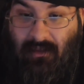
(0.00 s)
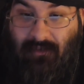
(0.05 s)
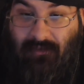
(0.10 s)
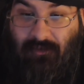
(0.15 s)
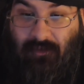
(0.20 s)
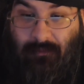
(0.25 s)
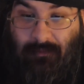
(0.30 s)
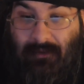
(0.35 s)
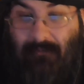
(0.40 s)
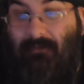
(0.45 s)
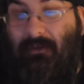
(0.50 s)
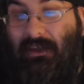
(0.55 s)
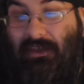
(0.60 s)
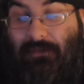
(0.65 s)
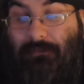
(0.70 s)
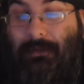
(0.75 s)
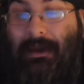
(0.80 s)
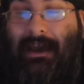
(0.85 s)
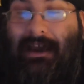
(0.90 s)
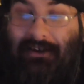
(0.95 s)
So maybe
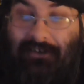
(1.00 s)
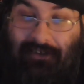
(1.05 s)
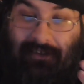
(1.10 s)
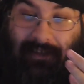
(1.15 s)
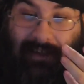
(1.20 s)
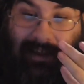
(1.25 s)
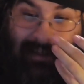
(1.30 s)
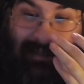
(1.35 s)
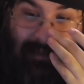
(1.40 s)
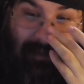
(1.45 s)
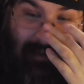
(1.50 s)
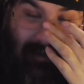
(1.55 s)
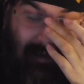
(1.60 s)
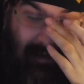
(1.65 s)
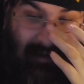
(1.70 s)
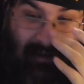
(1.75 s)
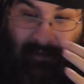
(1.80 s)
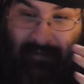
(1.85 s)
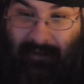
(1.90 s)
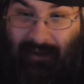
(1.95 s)
it's back to like the
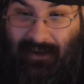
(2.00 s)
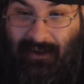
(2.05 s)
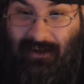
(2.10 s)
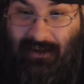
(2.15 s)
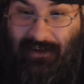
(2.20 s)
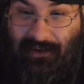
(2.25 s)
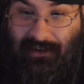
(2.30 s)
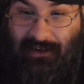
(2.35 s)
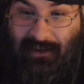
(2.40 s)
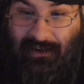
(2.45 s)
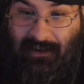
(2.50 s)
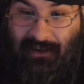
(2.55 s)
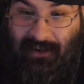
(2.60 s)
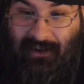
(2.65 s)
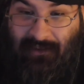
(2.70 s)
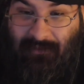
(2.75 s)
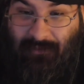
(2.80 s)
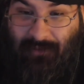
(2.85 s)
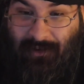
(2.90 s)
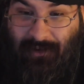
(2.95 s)
online content,
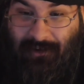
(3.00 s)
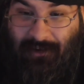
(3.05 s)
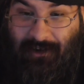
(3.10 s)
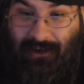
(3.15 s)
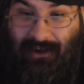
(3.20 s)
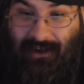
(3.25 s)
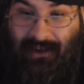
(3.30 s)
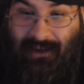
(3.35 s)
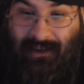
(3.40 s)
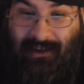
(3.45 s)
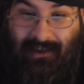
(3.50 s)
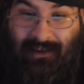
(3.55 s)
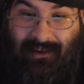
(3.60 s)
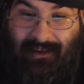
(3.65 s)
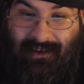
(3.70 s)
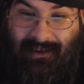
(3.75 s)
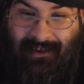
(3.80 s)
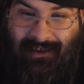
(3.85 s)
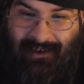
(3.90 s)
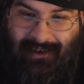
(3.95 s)
and we're uh,
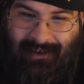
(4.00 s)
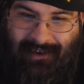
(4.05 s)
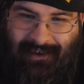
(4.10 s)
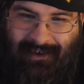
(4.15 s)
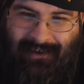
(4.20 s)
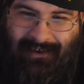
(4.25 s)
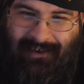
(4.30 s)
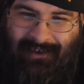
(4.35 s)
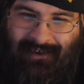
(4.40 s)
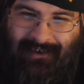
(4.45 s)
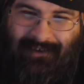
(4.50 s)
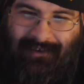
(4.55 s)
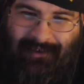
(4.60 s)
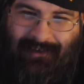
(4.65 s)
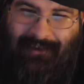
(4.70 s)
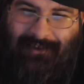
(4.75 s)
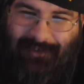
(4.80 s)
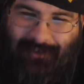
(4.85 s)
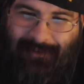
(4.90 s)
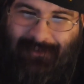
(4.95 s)

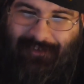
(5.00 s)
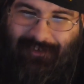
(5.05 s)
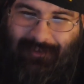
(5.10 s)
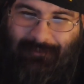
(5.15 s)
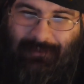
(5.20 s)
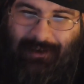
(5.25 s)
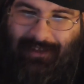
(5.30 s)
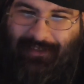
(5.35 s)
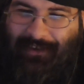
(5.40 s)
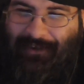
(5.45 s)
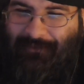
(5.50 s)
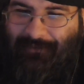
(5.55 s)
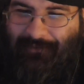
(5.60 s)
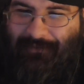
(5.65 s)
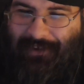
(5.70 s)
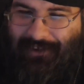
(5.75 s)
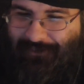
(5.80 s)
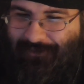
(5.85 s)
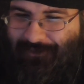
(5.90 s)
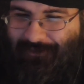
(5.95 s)
doing some online
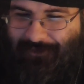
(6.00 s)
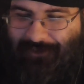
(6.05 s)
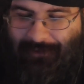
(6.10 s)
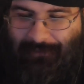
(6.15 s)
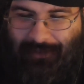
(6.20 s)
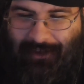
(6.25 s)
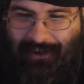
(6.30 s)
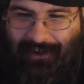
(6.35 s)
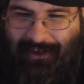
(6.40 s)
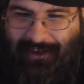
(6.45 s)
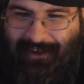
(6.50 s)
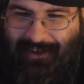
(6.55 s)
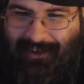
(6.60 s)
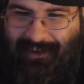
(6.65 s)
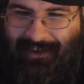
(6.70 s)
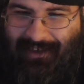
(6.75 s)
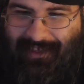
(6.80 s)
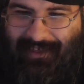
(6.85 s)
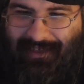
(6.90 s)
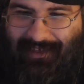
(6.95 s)
reviews or something.
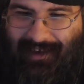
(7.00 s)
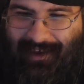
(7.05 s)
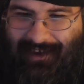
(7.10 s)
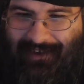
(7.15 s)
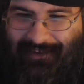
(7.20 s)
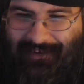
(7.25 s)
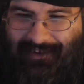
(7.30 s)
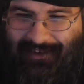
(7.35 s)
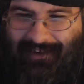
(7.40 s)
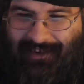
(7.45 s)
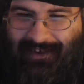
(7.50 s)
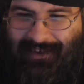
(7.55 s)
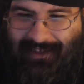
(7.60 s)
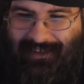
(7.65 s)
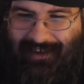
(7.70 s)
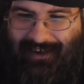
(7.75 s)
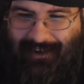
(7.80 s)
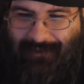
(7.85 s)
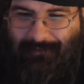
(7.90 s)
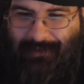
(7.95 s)
That uh,
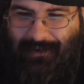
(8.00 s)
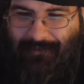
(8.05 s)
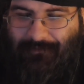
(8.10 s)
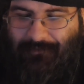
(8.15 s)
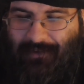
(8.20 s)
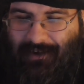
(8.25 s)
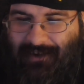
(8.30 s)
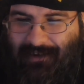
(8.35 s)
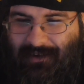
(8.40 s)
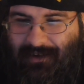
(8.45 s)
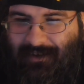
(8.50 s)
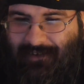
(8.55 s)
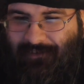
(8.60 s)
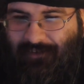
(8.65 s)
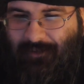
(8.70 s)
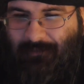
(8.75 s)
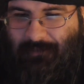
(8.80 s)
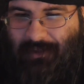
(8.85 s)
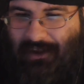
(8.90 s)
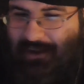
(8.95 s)
that could be a fun
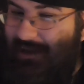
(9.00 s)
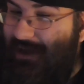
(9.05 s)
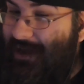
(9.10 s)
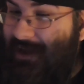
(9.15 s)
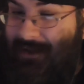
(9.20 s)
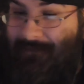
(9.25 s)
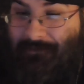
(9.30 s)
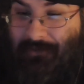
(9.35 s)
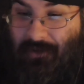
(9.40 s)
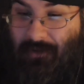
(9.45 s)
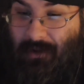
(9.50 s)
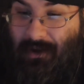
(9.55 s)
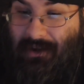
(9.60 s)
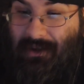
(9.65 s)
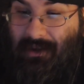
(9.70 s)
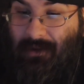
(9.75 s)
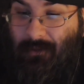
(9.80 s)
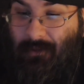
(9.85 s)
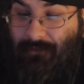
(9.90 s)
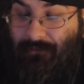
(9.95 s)
concept. And I have no
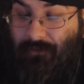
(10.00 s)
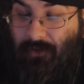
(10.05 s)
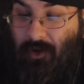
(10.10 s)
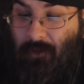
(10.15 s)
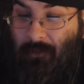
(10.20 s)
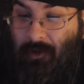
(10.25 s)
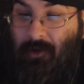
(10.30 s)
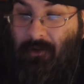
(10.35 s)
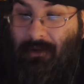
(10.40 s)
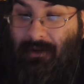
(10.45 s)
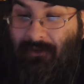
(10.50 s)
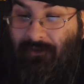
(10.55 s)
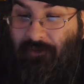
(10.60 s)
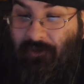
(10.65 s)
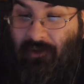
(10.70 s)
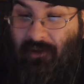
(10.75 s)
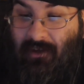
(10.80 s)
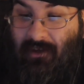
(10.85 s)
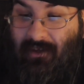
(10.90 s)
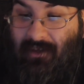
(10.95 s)
idea what FOMO is.